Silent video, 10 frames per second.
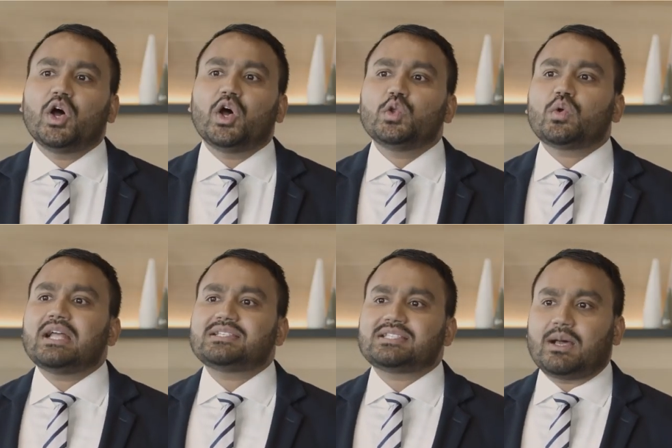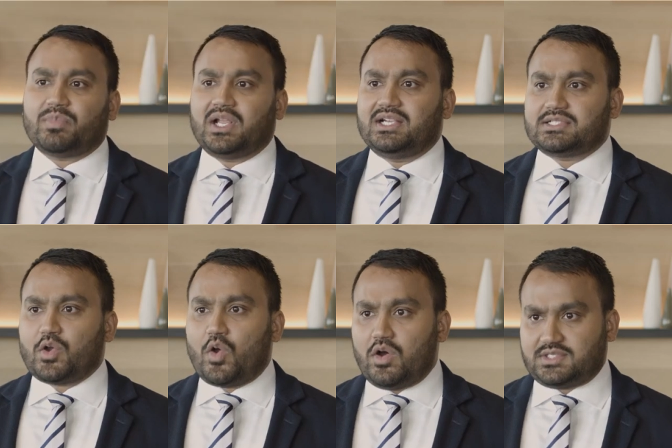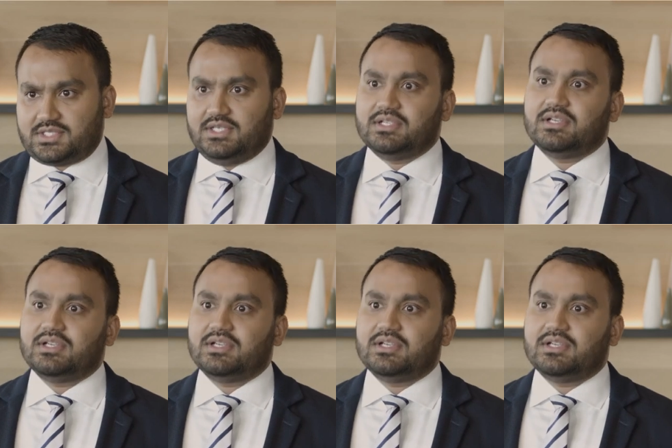look at suppliers' cost.